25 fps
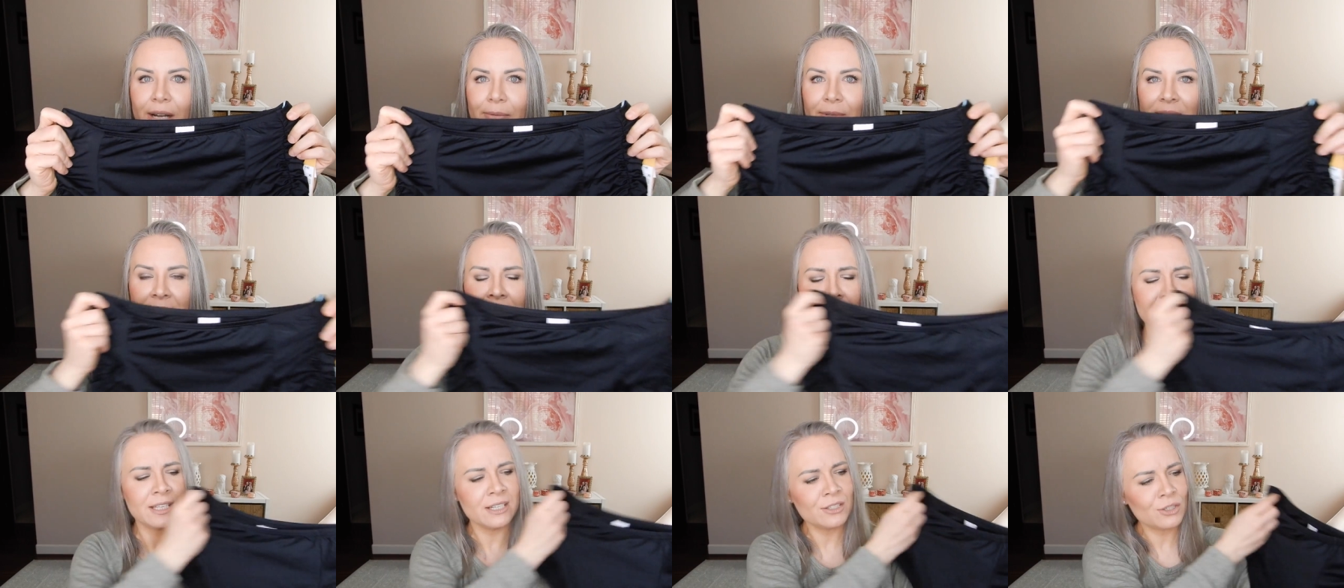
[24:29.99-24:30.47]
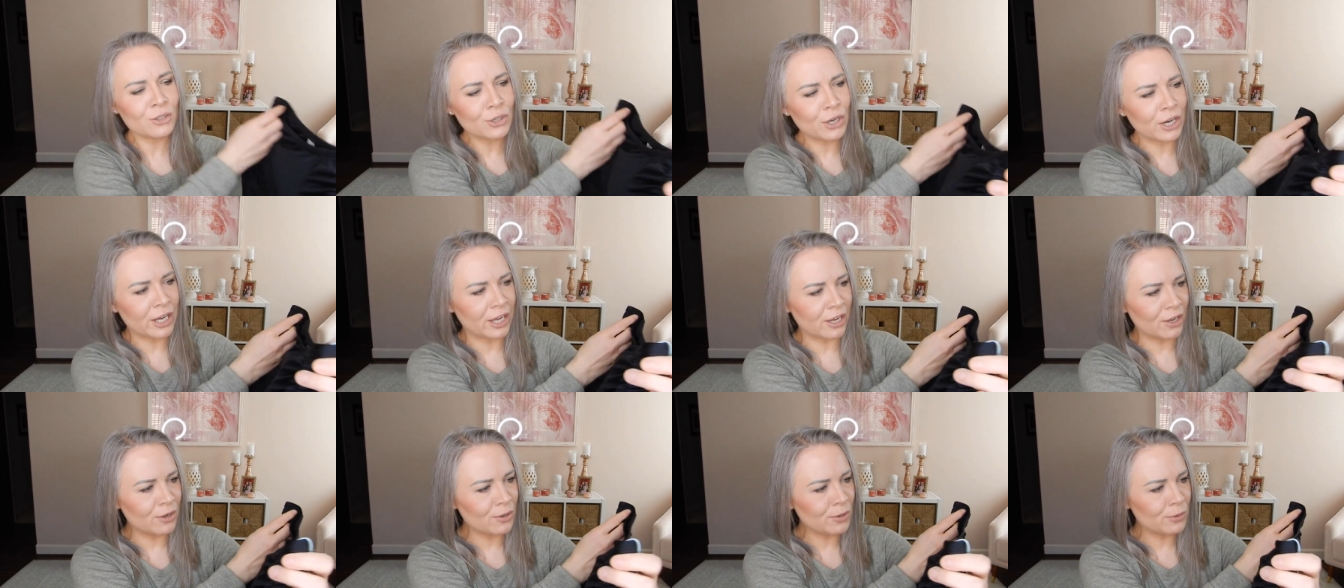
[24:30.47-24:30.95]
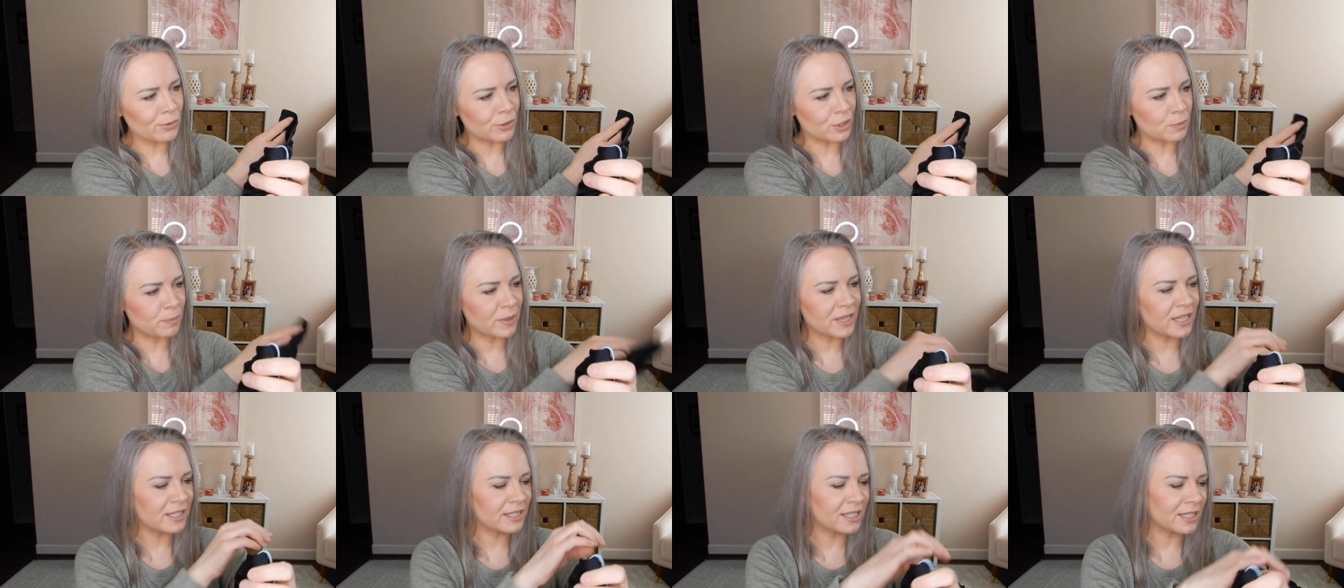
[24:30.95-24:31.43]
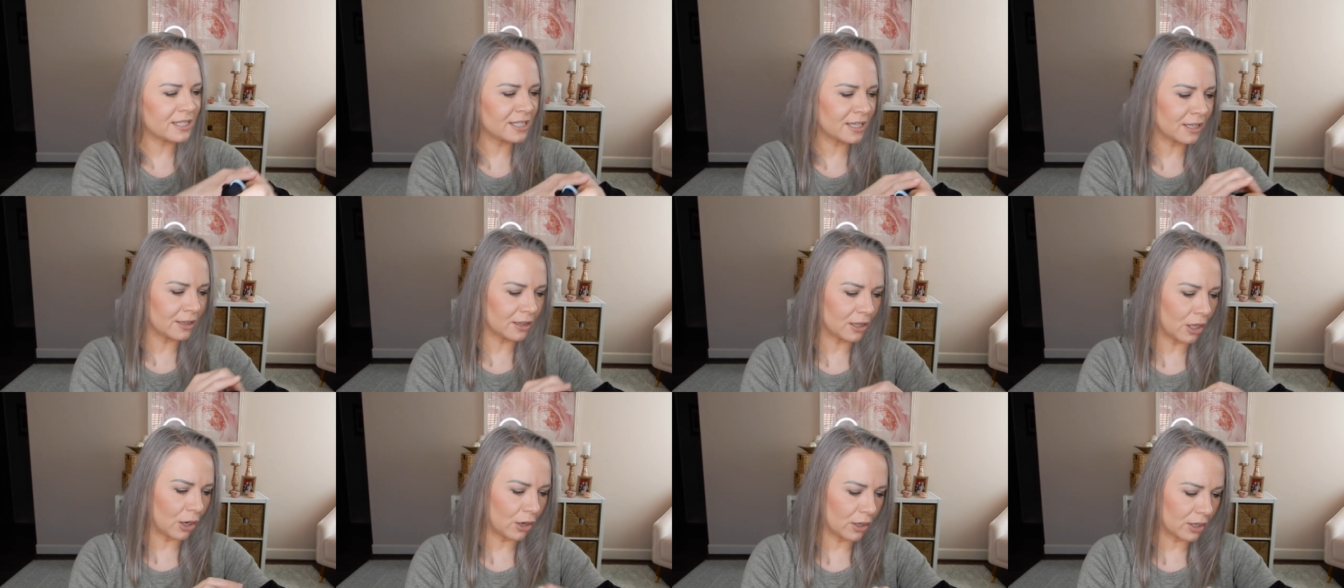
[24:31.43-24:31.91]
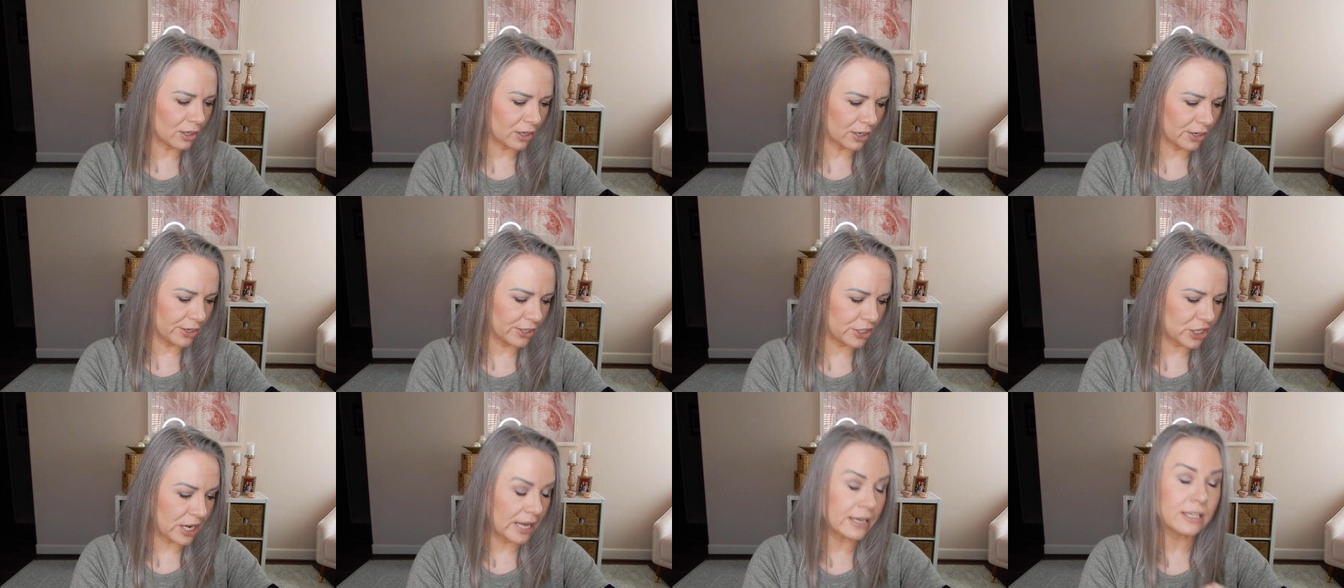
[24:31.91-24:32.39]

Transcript: I was like, these are huge, but this is a large.